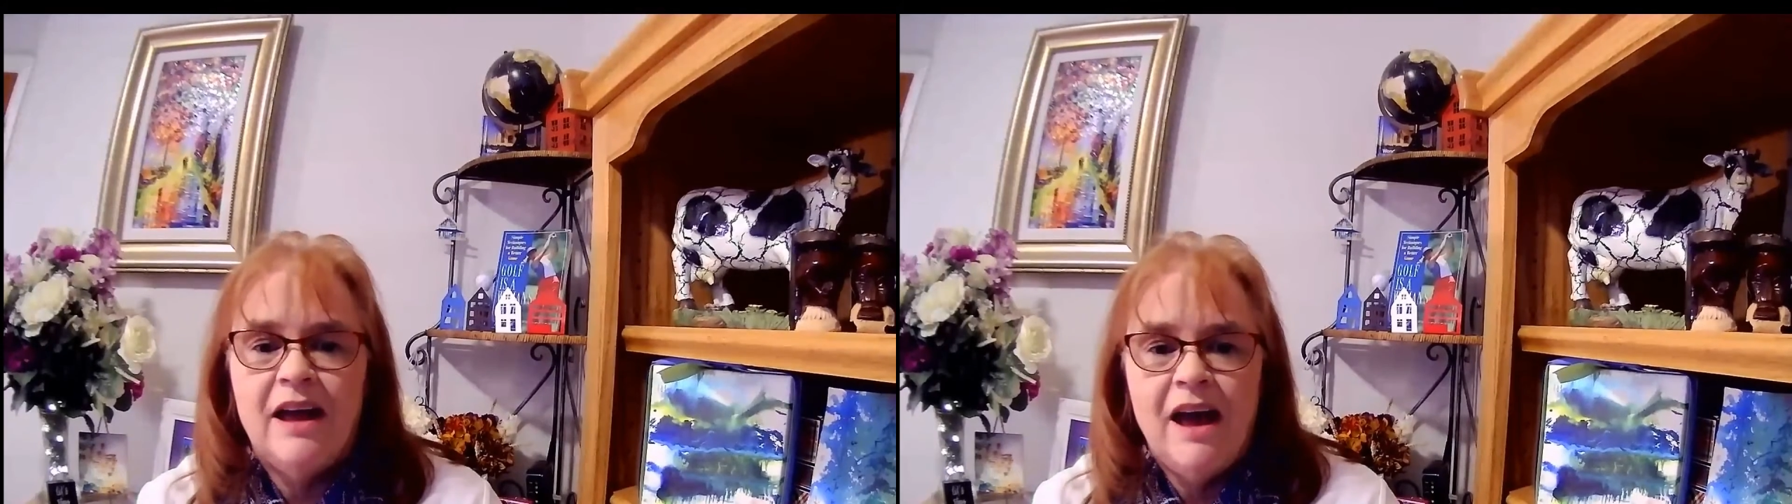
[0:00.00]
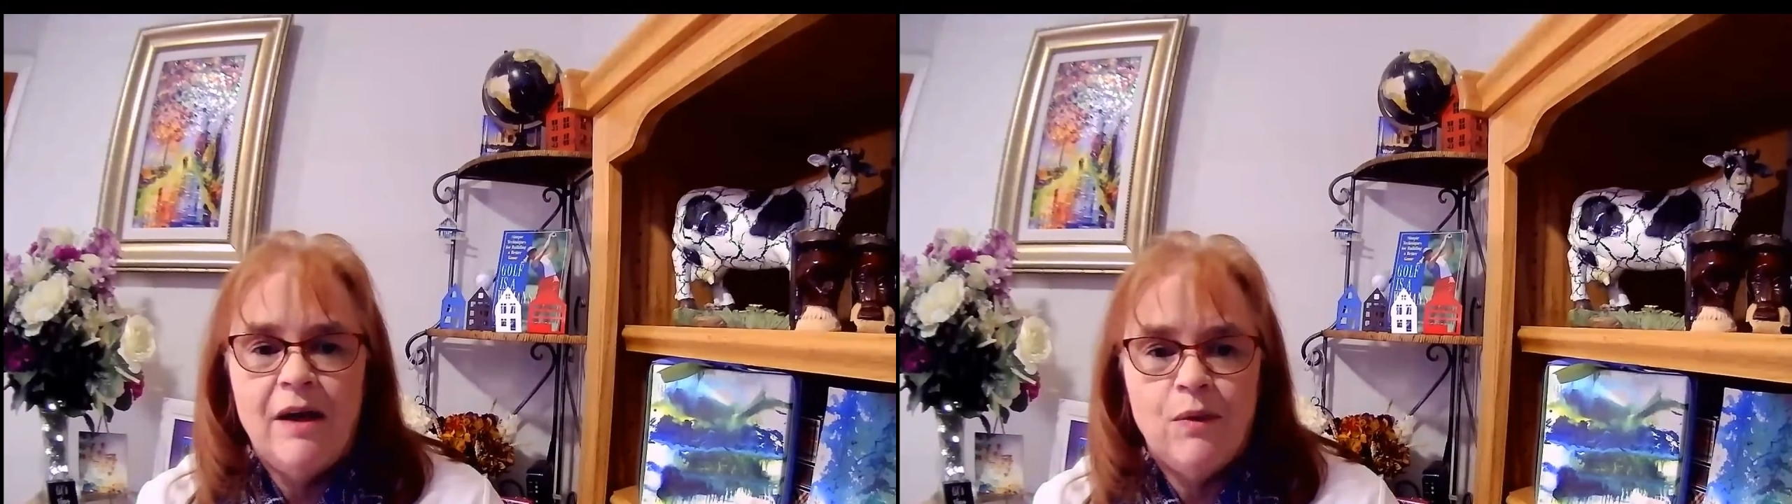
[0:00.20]

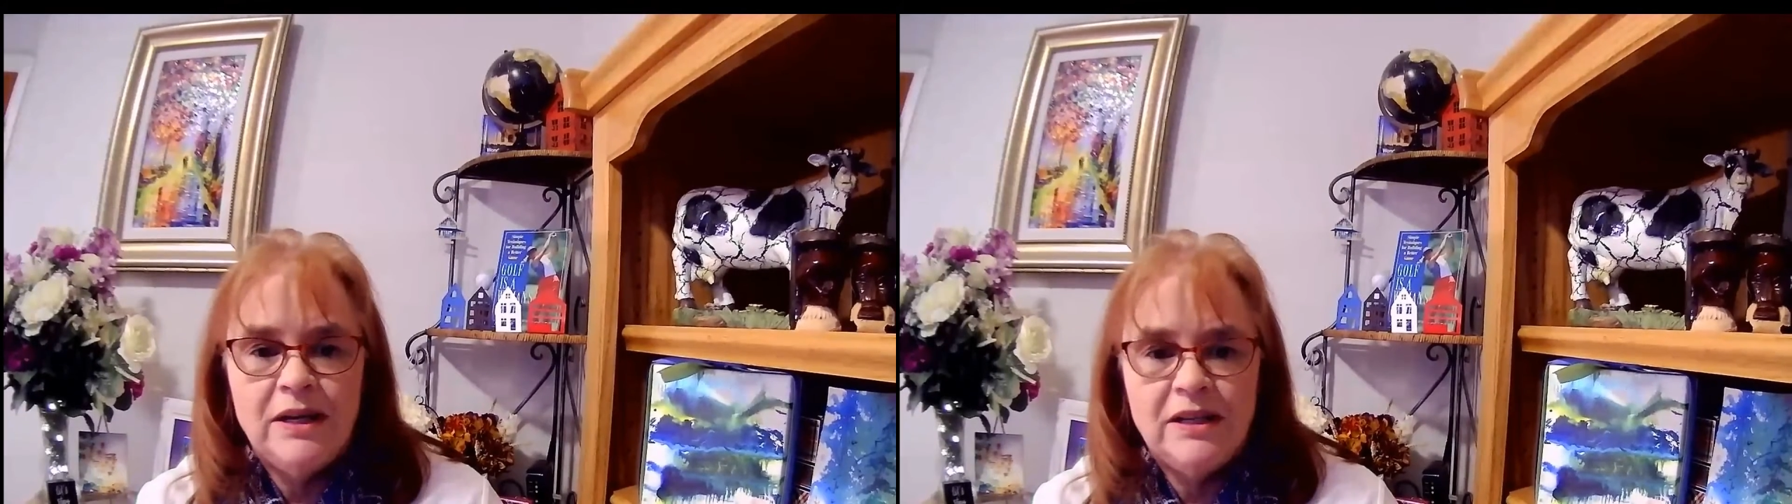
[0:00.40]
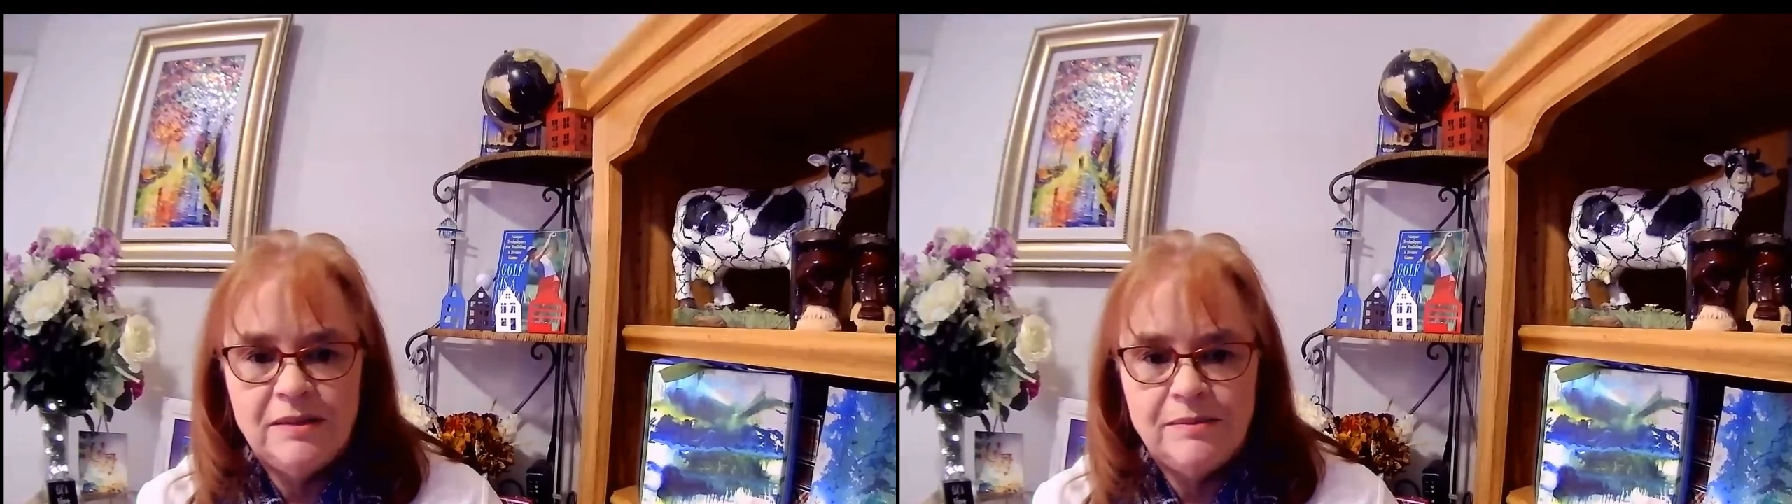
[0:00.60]
I
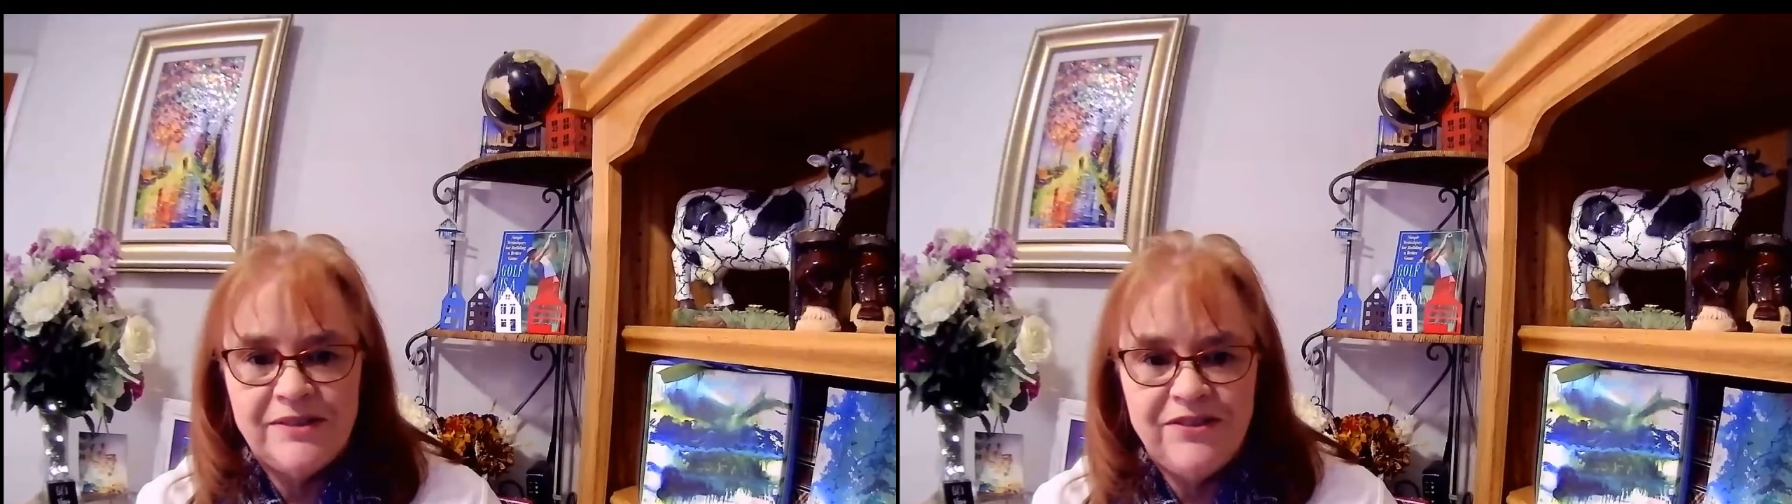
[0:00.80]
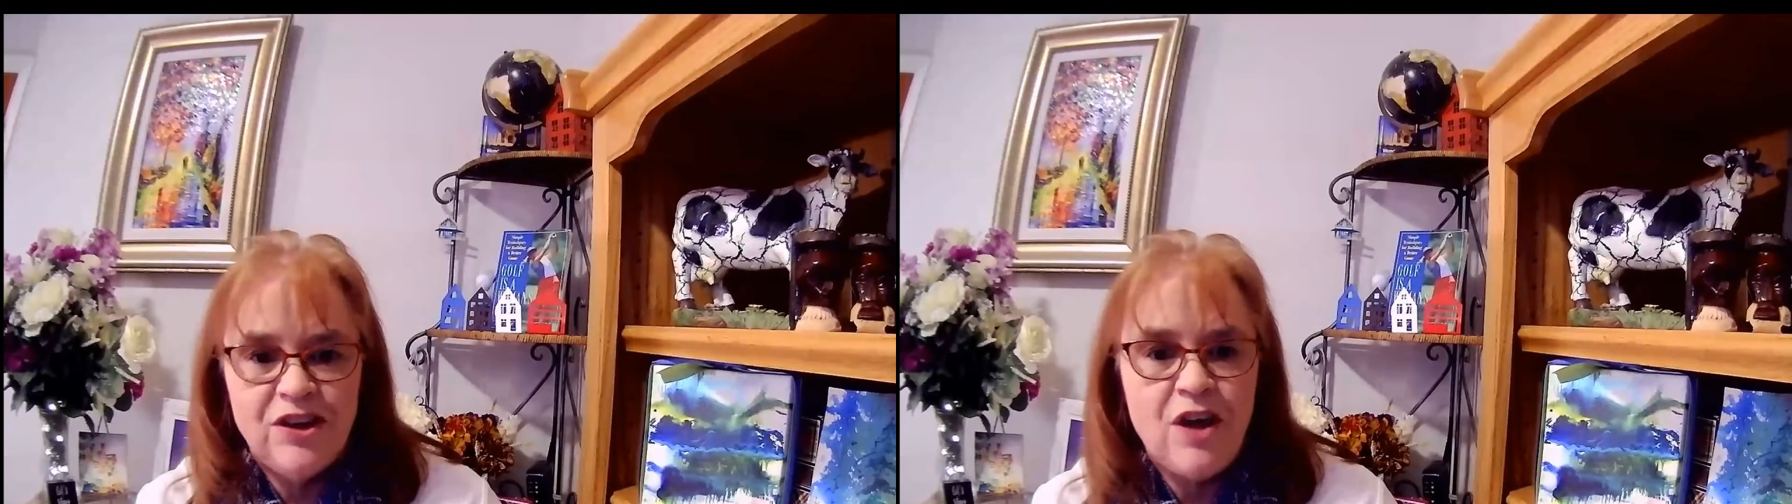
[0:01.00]
wanted them to
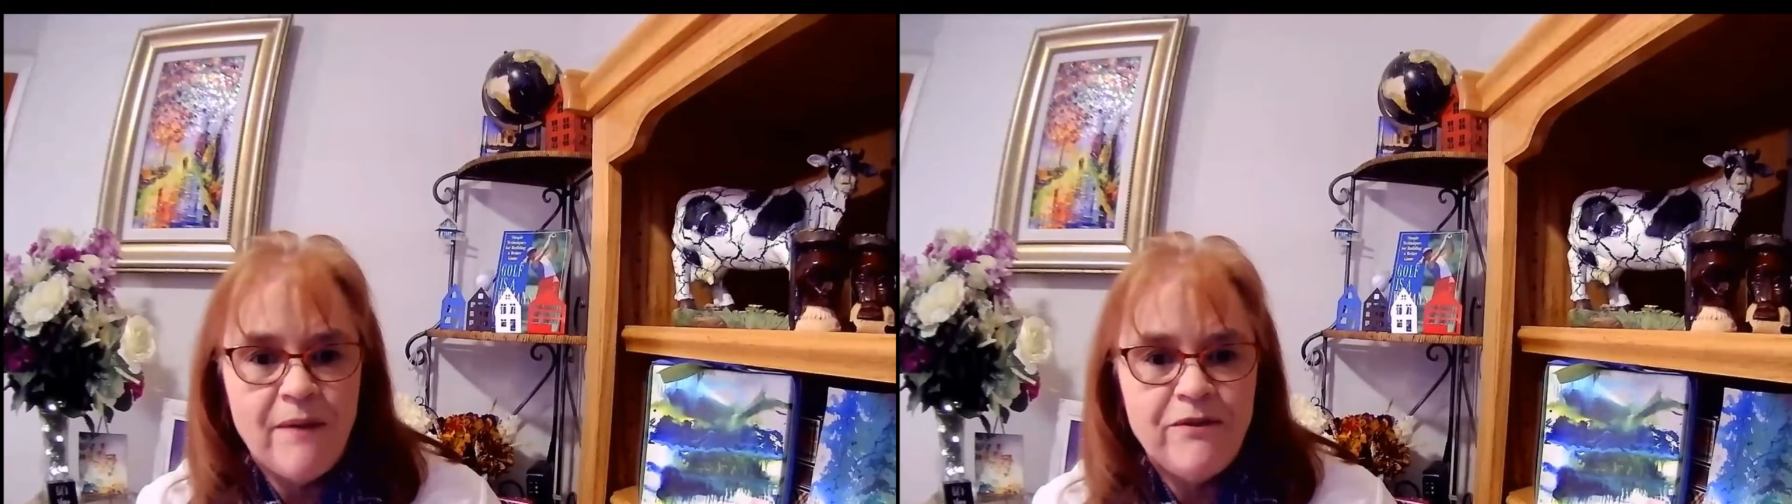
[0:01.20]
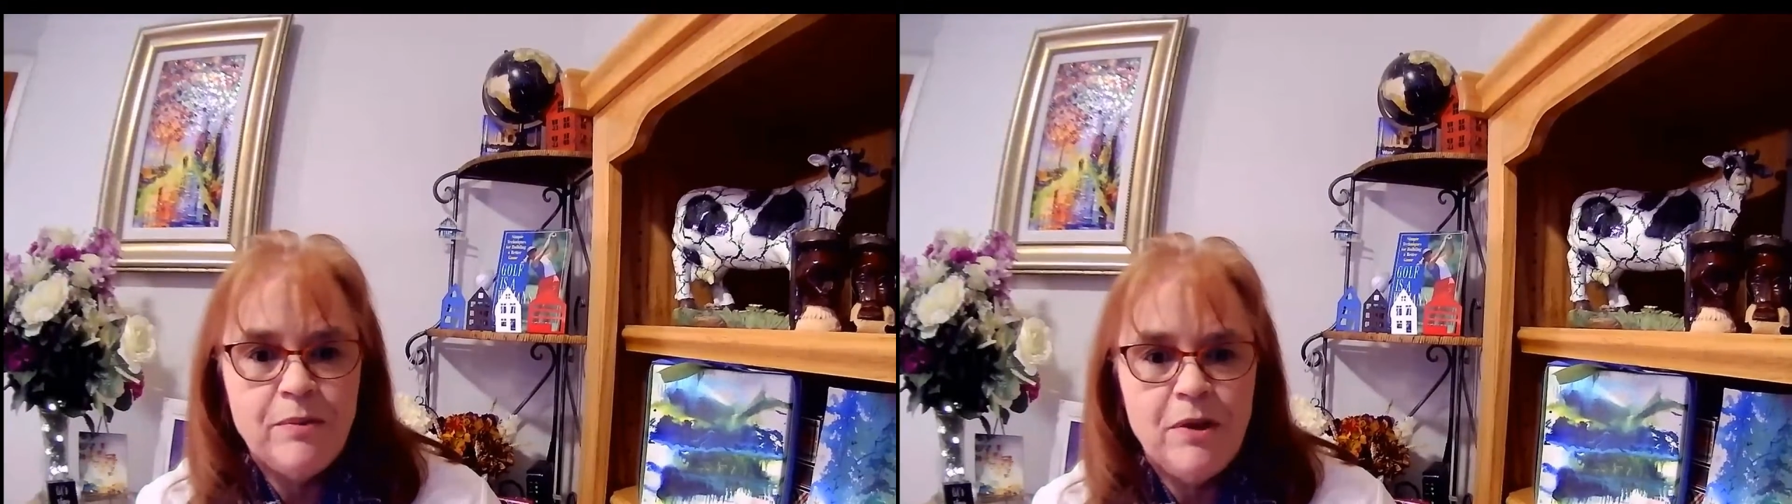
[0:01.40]
feel
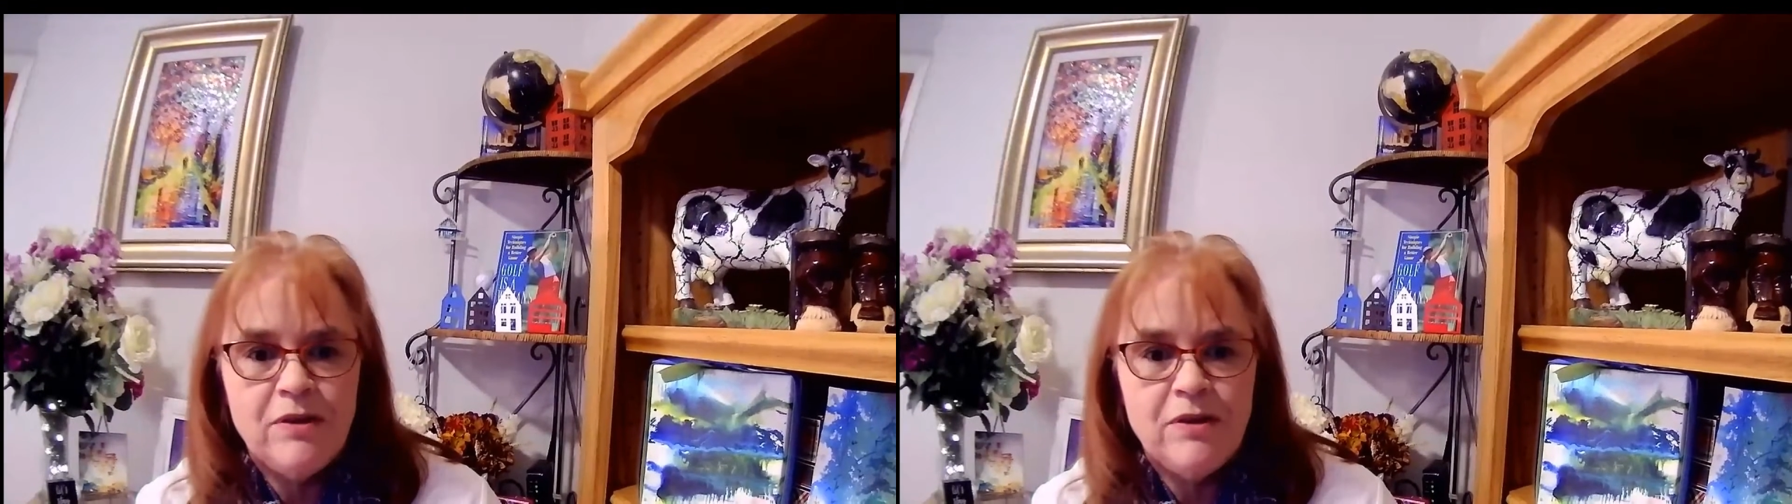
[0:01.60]
comfortable